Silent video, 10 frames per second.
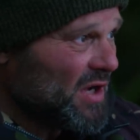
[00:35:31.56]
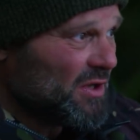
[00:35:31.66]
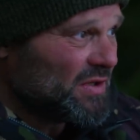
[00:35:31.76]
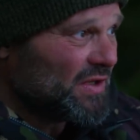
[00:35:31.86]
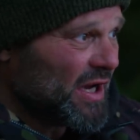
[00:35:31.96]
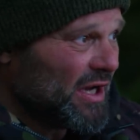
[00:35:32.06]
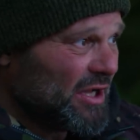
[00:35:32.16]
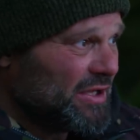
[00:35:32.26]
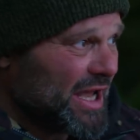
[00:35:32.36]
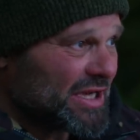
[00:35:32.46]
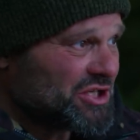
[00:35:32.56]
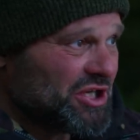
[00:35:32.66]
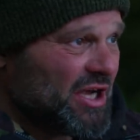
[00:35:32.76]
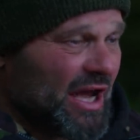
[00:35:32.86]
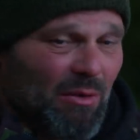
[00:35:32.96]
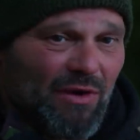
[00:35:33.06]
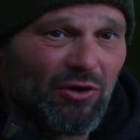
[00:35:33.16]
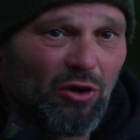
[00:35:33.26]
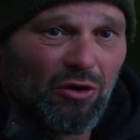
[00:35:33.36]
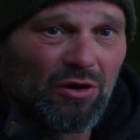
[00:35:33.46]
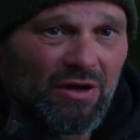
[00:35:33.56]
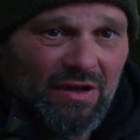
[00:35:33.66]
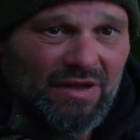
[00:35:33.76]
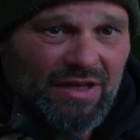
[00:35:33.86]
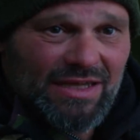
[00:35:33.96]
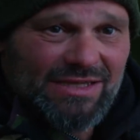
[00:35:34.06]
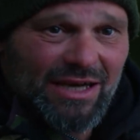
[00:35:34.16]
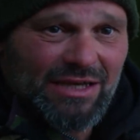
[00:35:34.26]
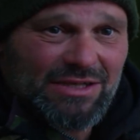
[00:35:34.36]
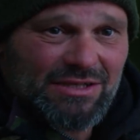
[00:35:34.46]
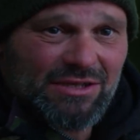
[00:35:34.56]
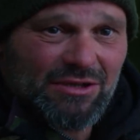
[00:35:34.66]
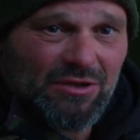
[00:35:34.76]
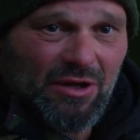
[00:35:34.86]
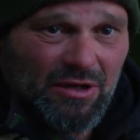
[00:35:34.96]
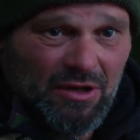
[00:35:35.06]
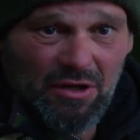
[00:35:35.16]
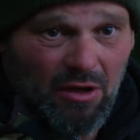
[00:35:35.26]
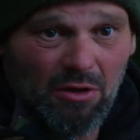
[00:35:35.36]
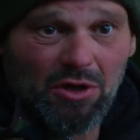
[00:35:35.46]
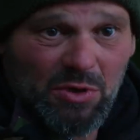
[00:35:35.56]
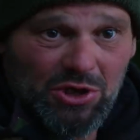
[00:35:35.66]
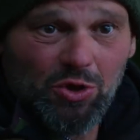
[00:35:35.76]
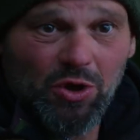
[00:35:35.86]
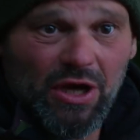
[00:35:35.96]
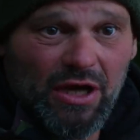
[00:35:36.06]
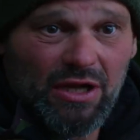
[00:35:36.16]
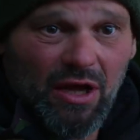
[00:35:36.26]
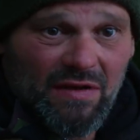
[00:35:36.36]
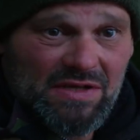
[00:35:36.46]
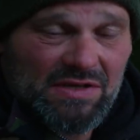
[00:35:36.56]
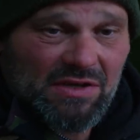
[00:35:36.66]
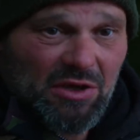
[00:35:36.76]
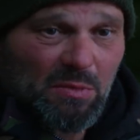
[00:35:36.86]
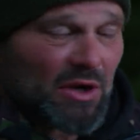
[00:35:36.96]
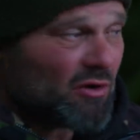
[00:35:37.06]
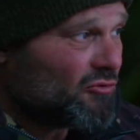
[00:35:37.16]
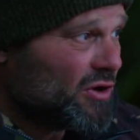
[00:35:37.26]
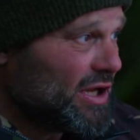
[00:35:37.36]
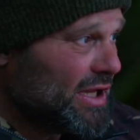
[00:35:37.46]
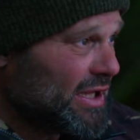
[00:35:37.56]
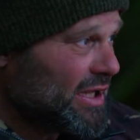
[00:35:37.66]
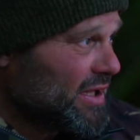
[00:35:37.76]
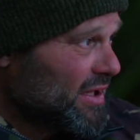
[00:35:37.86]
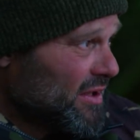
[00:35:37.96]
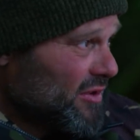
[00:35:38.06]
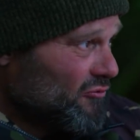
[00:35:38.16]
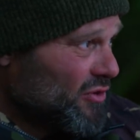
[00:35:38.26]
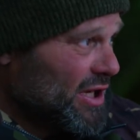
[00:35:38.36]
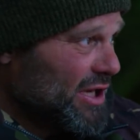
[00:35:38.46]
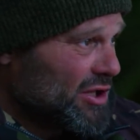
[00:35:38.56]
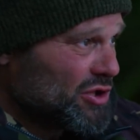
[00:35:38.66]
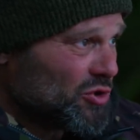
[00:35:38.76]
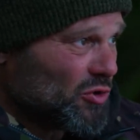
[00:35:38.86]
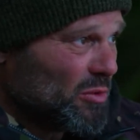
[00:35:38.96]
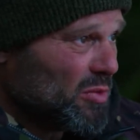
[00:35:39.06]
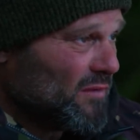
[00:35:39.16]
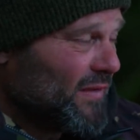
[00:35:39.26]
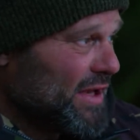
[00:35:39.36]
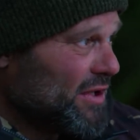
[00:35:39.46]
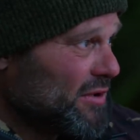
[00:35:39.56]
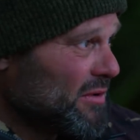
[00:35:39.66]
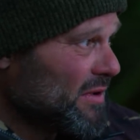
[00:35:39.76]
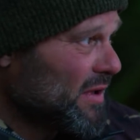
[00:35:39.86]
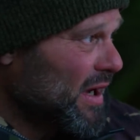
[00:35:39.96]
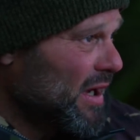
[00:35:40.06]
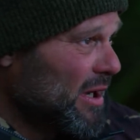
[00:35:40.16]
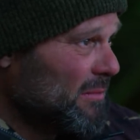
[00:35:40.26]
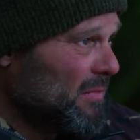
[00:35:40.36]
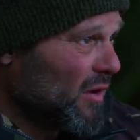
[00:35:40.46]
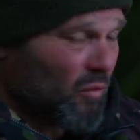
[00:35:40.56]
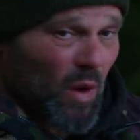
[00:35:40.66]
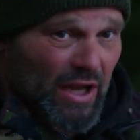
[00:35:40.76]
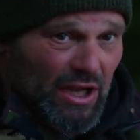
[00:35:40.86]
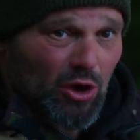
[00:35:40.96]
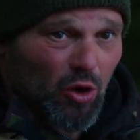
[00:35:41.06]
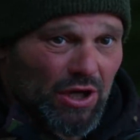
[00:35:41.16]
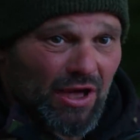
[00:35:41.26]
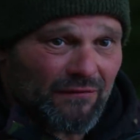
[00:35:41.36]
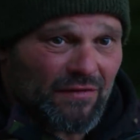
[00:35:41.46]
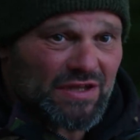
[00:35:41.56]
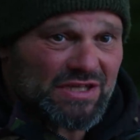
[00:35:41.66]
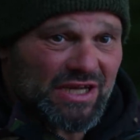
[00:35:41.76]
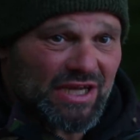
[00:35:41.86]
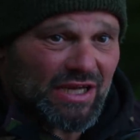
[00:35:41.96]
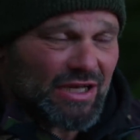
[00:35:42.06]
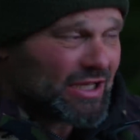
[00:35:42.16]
and next year, however long it takes to, I'm going to enjoy it. You know, this is going to be a really, really enjoyable venue. I've waited long enough for the ticket,